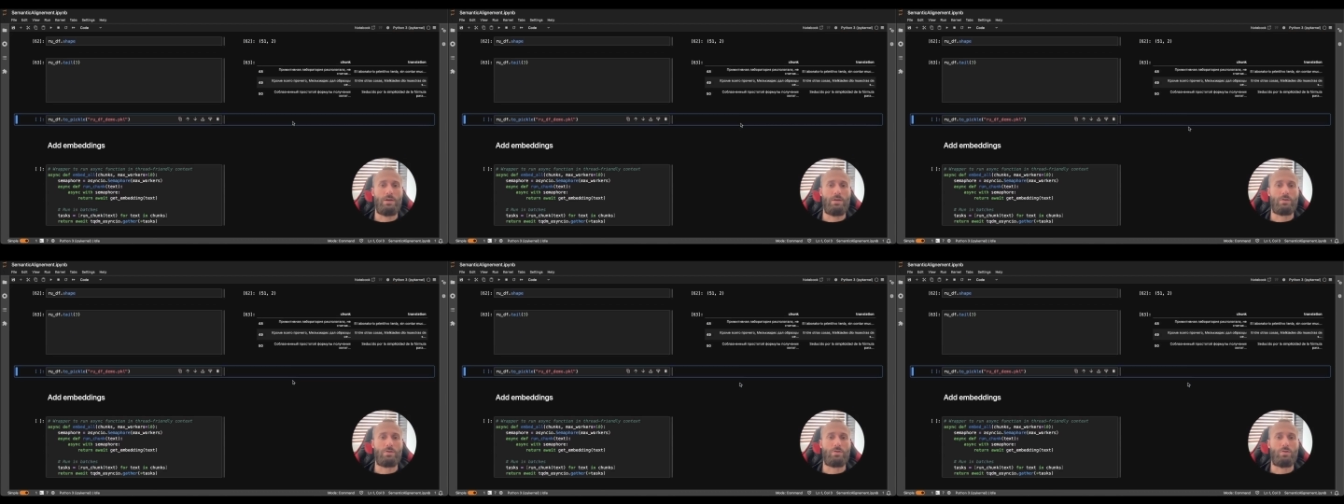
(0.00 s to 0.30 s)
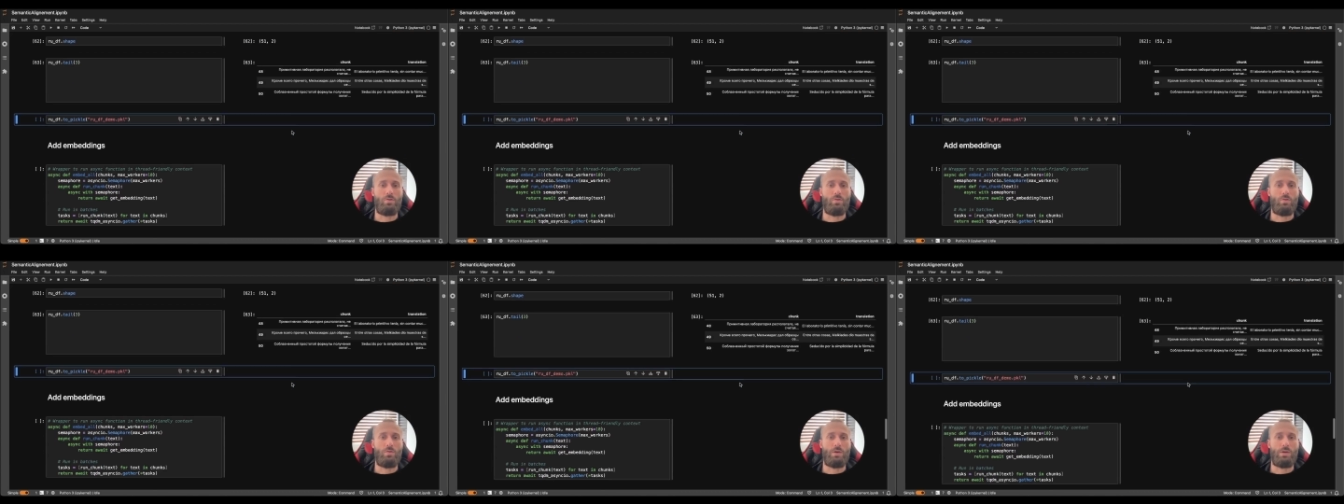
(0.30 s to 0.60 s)

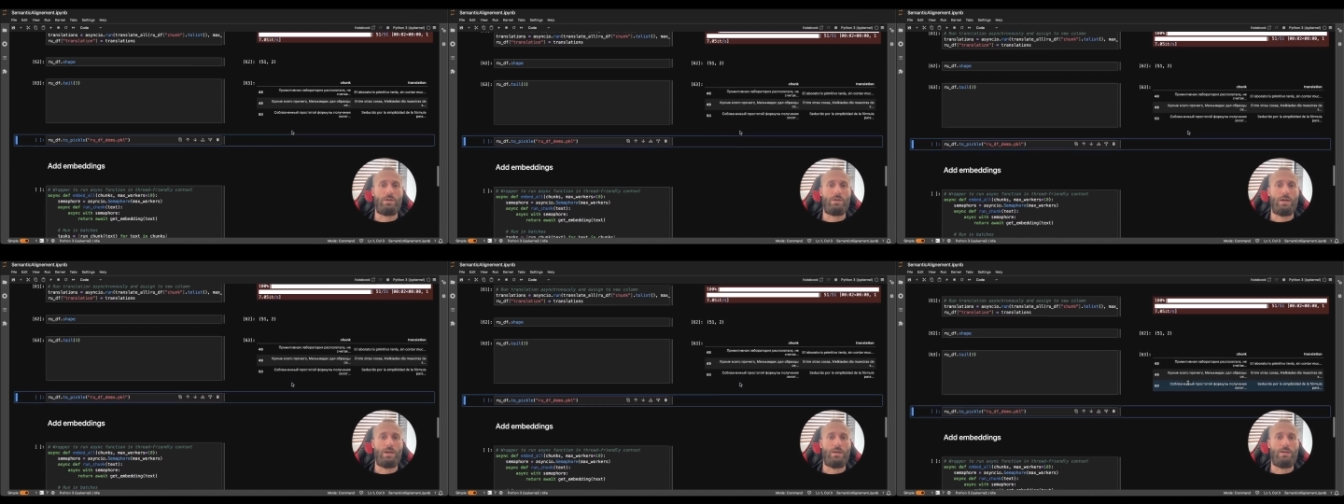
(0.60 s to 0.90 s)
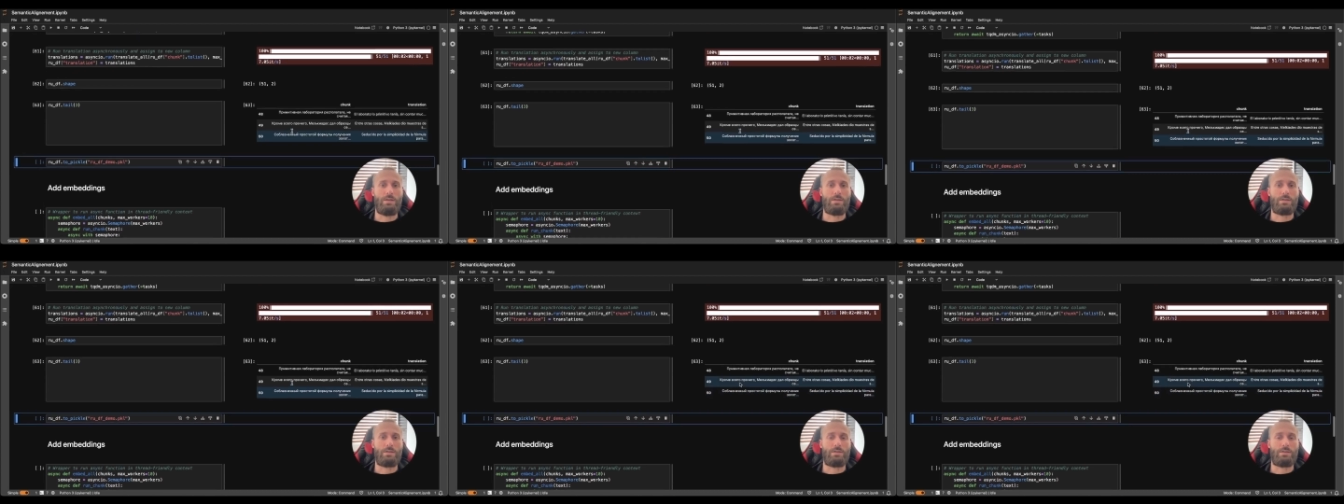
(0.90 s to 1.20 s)
So in
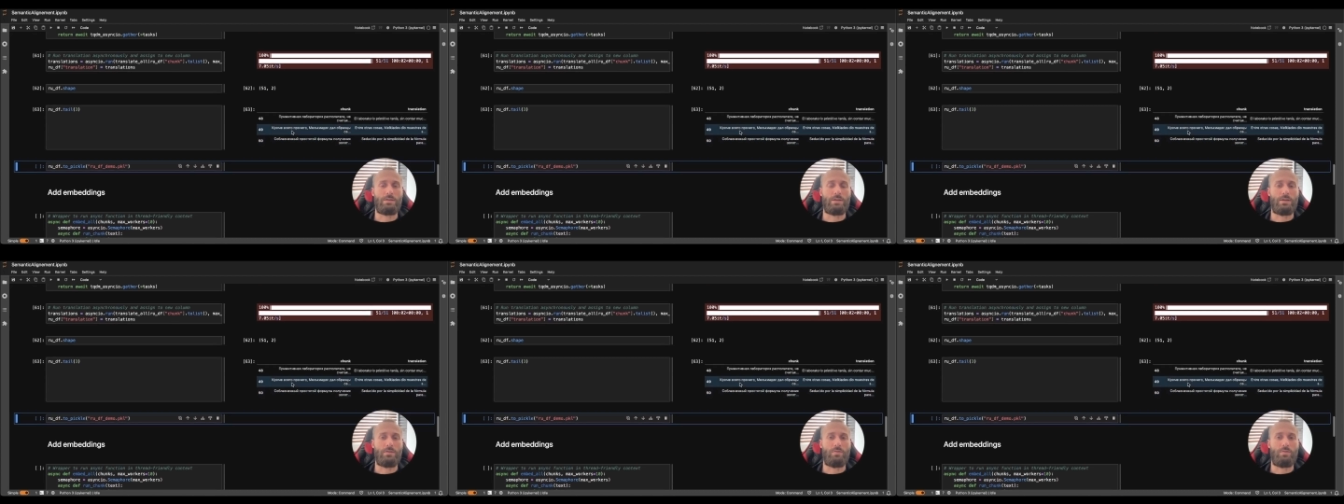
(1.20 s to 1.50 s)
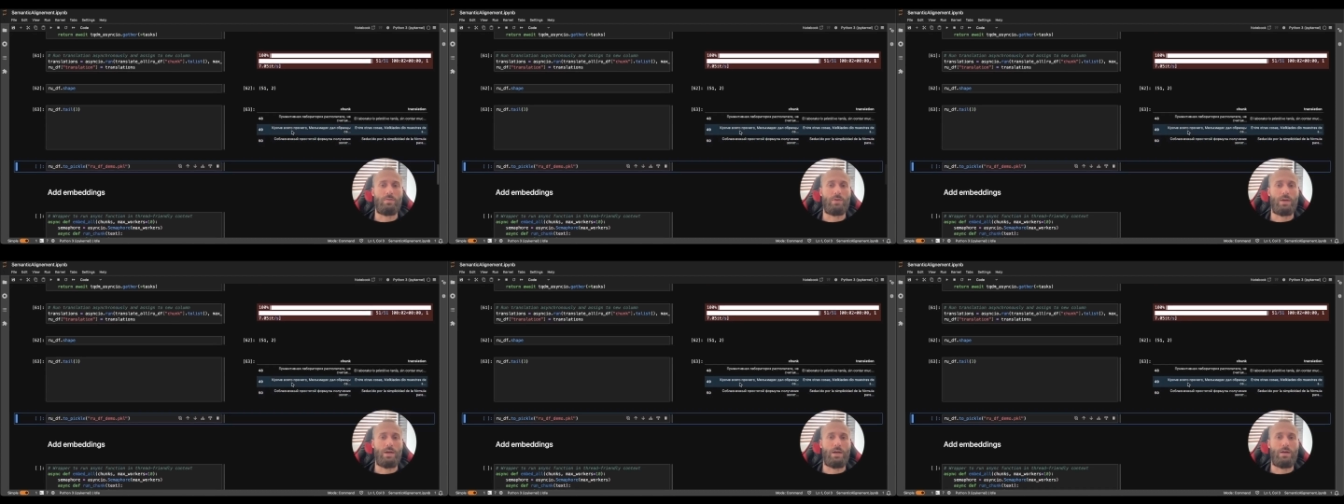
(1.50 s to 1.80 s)
case that we
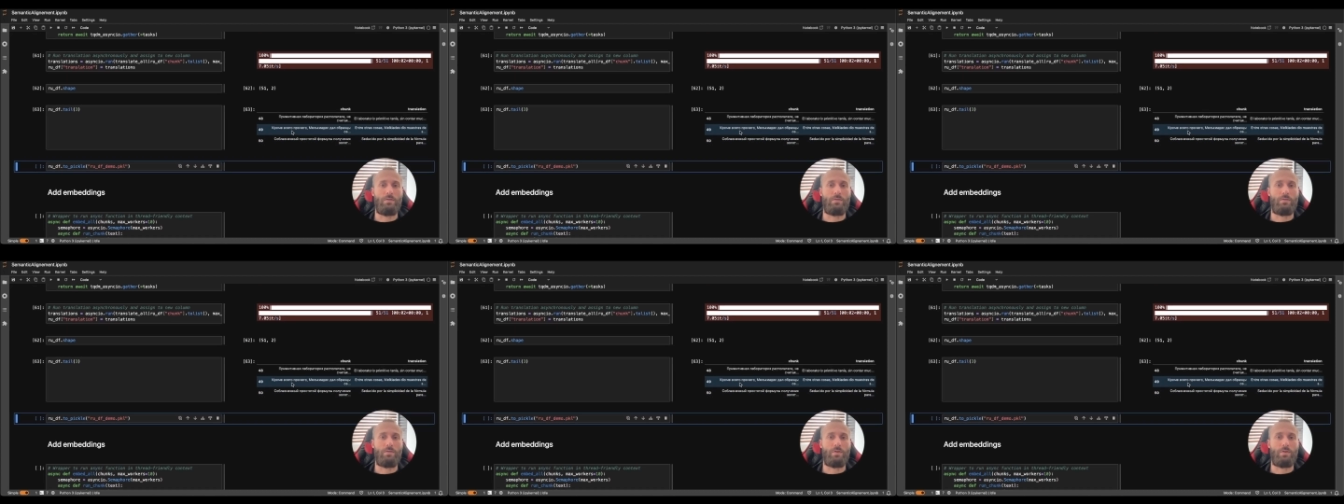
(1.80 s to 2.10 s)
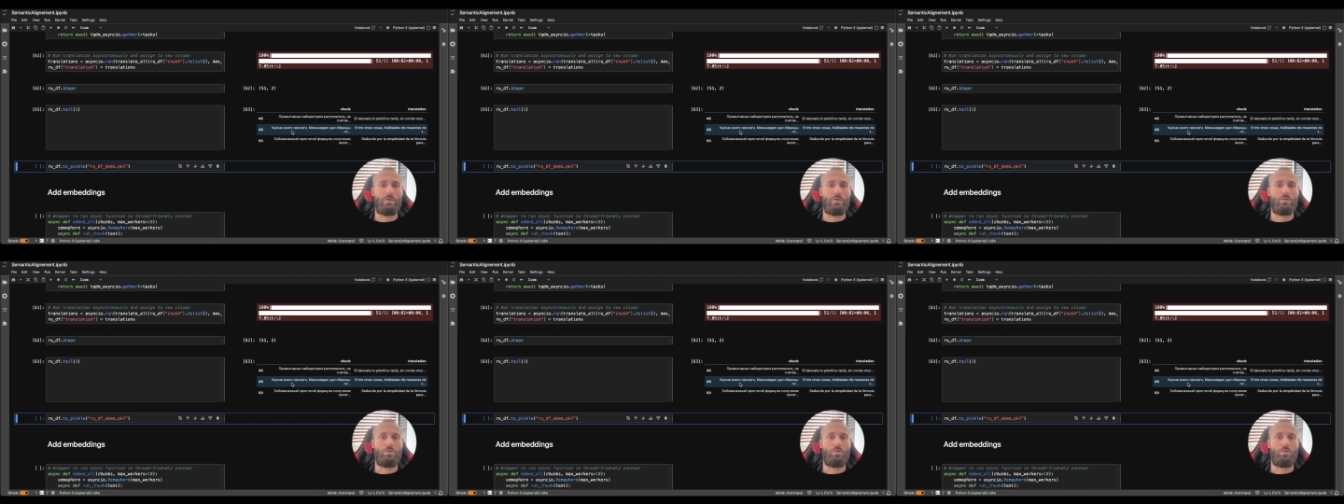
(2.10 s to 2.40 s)
will have
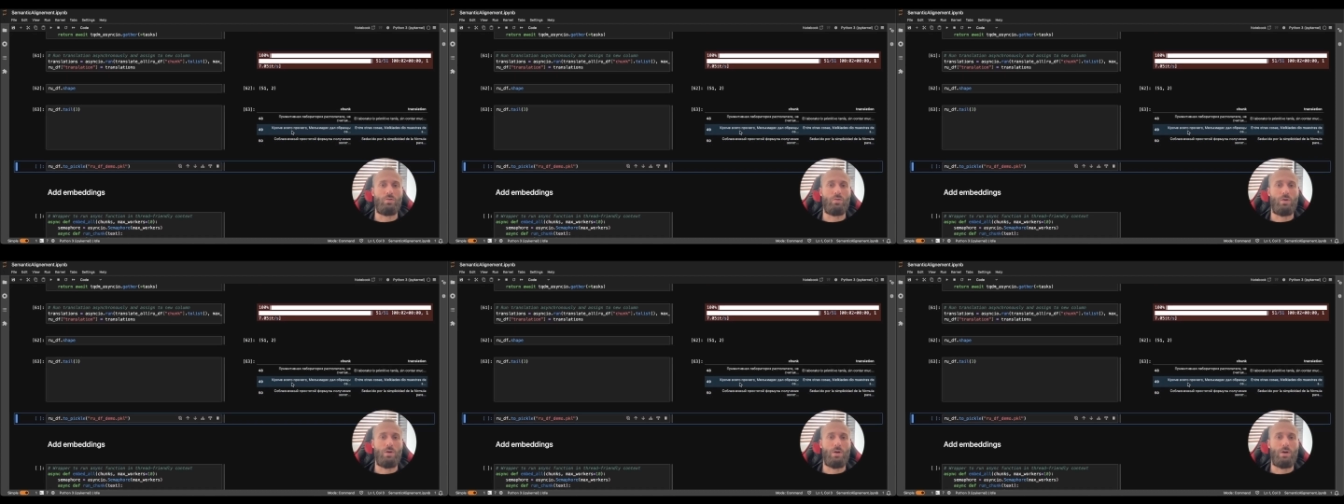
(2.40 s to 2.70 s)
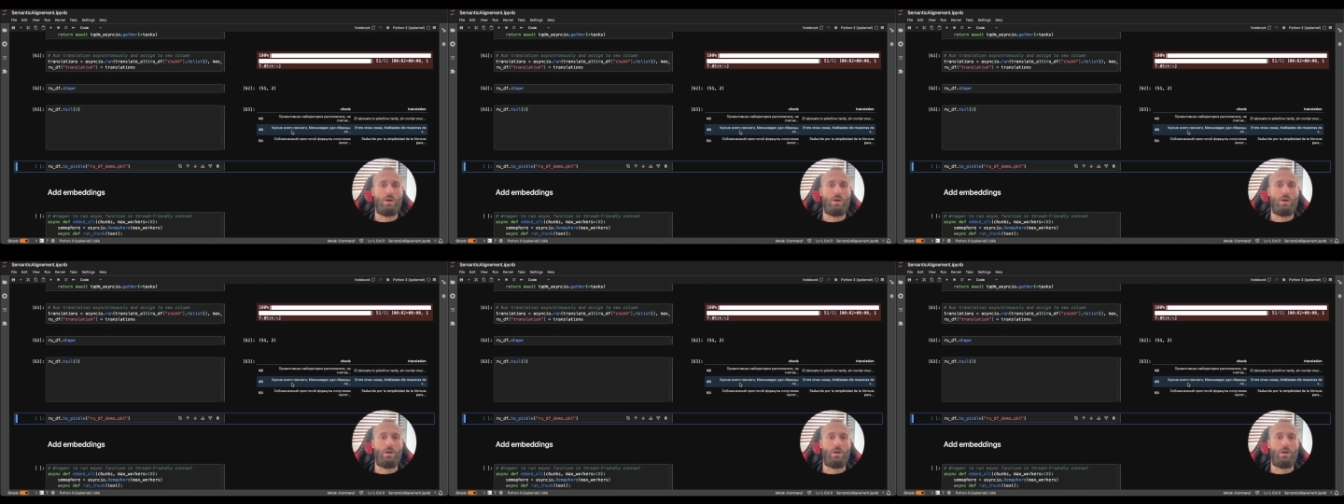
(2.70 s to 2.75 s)
to